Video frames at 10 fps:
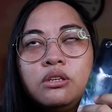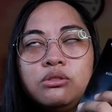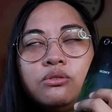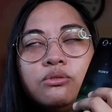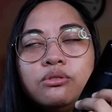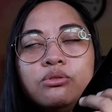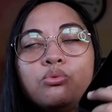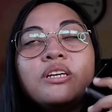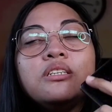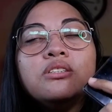No,
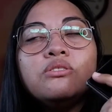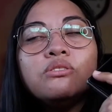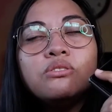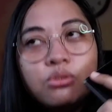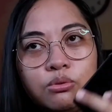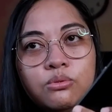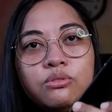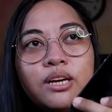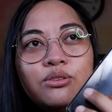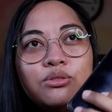
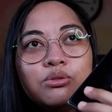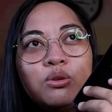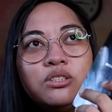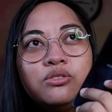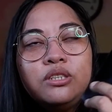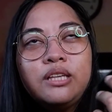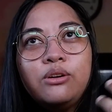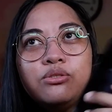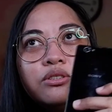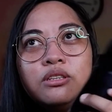22,000,
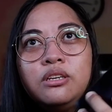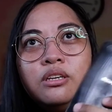23,000.